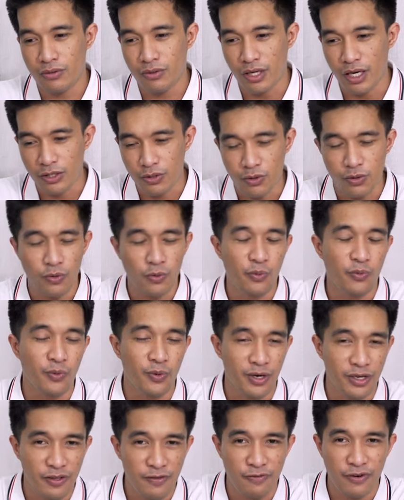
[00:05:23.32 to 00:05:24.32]
eto
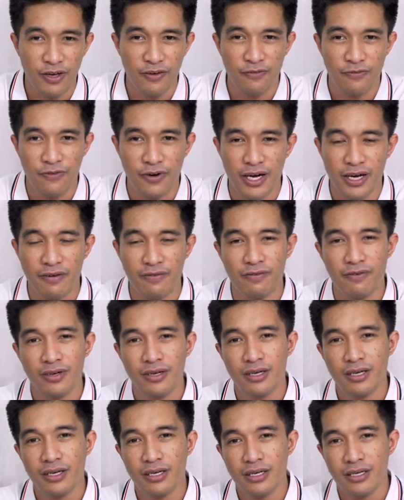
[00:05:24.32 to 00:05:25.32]
worth 5.5,
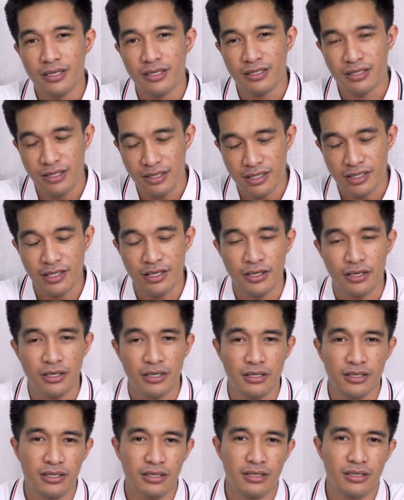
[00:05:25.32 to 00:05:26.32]
60
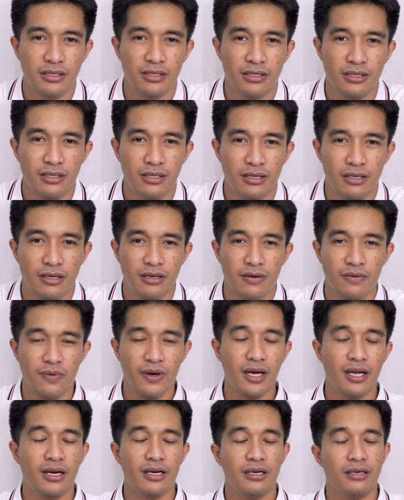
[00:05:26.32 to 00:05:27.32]
Hz.
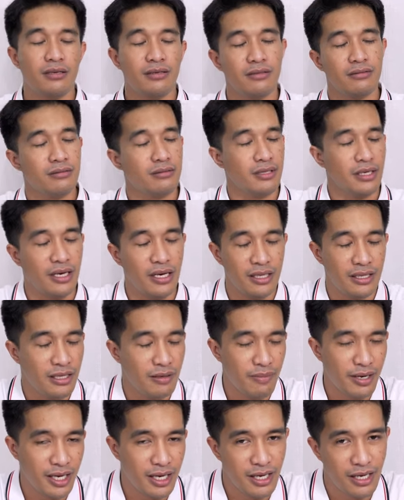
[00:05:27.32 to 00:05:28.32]
Well, hindi
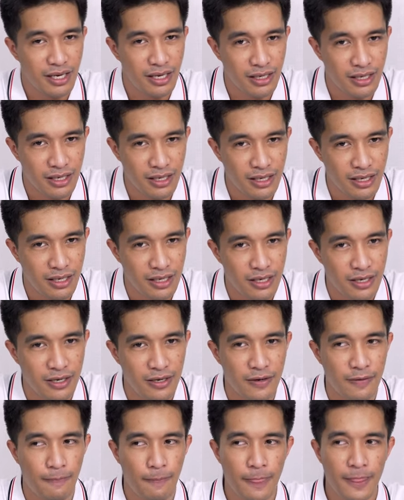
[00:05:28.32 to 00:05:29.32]
magiging...
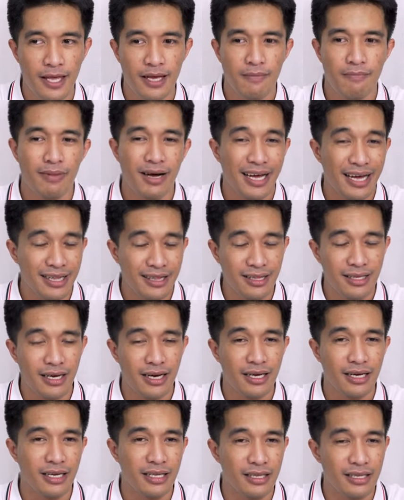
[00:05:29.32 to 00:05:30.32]
maganda,
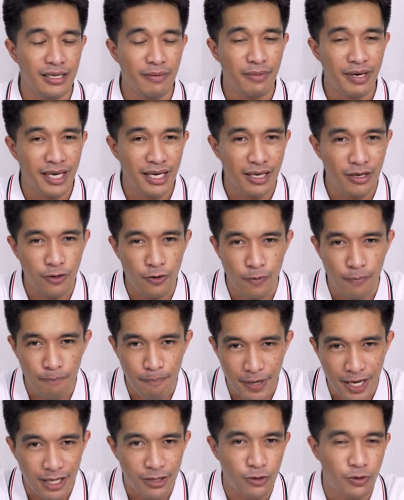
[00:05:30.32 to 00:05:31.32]
hindi magiging
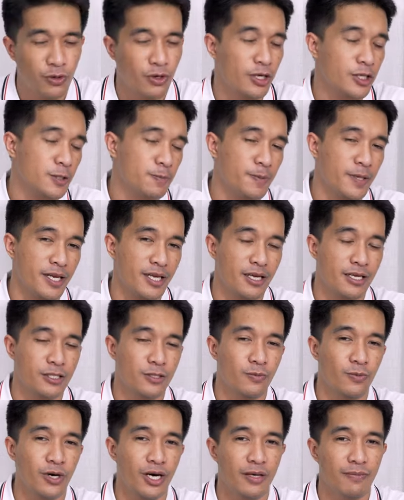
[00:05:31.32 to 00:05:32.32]
kompleto yung experience
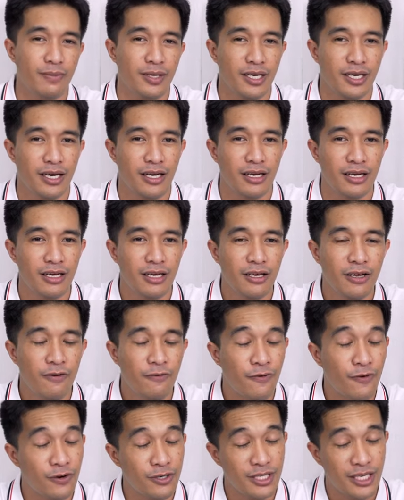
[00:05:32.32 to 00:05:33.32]
mo kaibigan
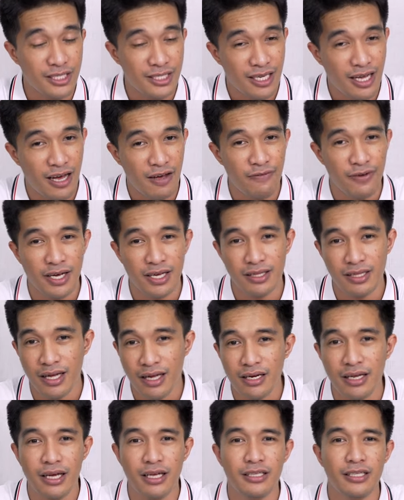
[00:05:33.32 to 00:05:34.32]
for just having a
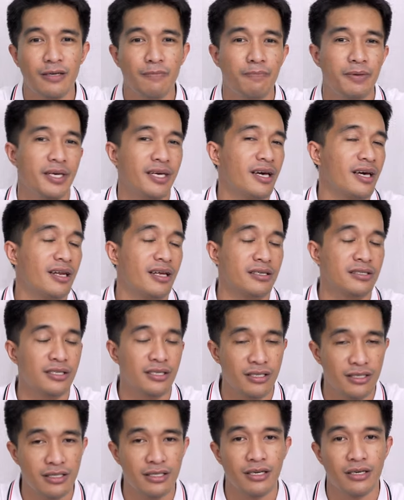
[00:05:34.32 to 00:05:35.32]
1080p and a
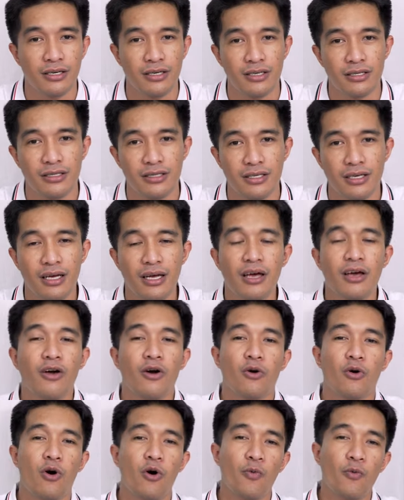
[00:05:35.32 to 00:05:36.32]
60 Hz.
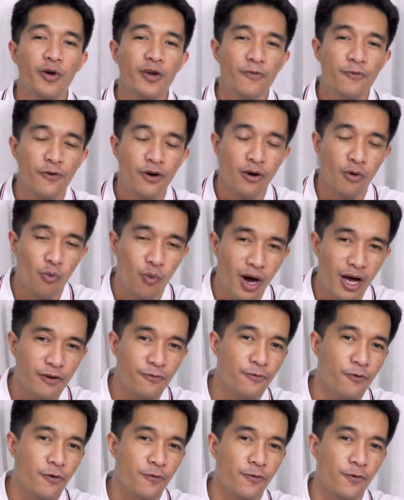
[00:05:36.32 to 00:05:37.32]
Going for a
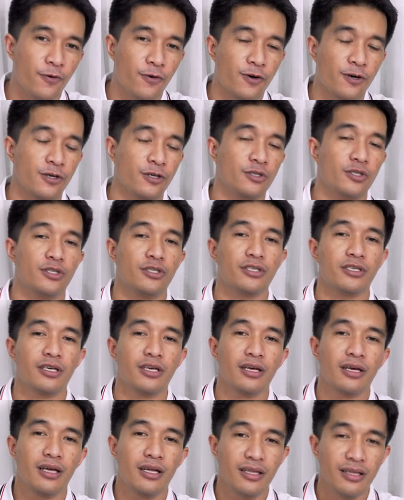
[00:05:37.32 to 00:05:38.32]
144 Hz,
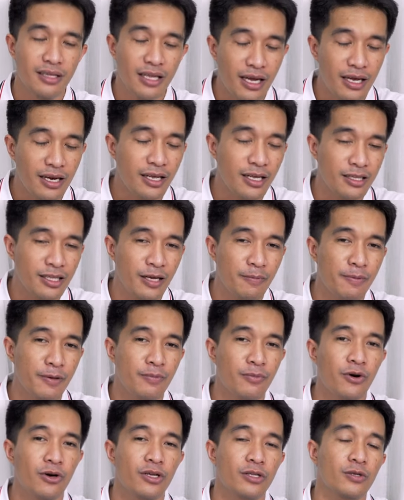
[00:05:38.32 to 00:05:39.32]
1080p
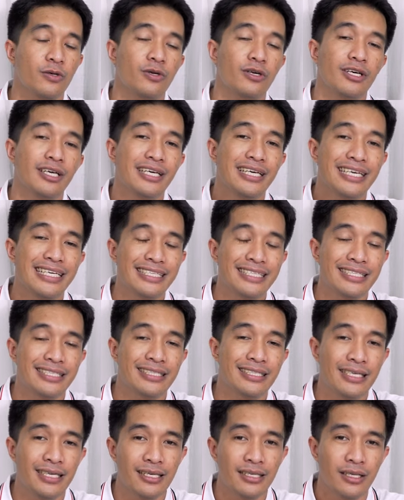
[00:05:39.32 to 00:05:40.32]
monitor is
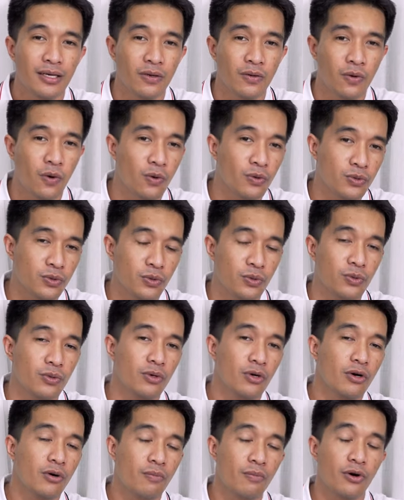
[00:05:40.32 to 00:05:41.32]
still the
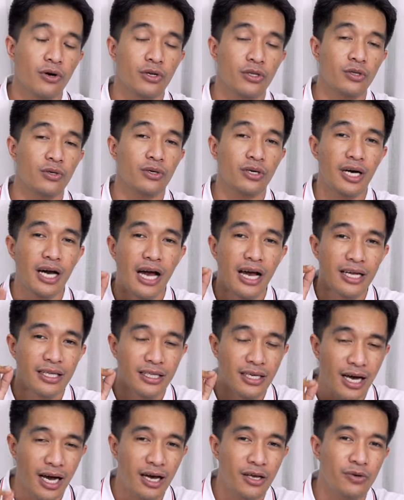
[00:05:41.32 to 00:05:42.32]
go-to monitor kahit
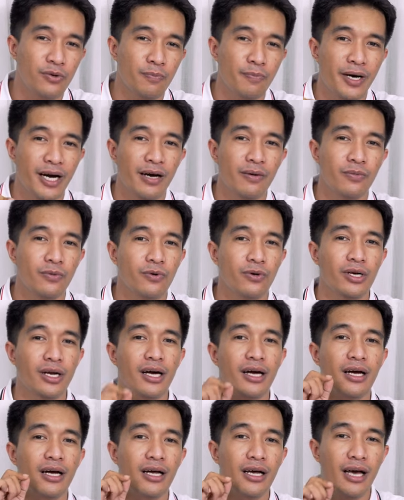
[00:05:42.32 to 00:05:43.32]
gaano pa
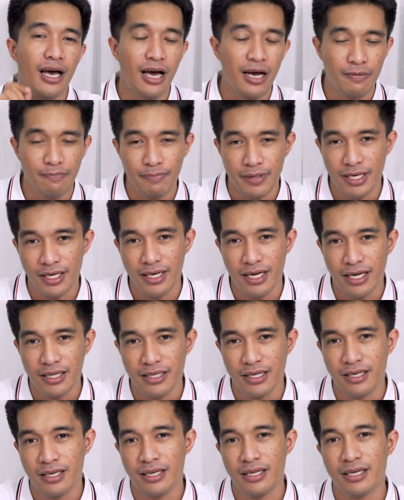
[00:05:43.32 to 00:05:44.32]
kamura ang build
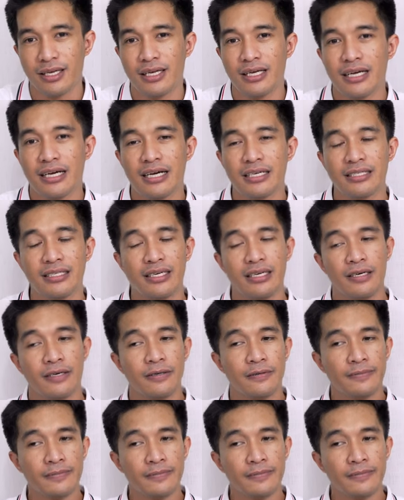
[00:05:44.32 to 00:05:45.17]
natin. Kasi,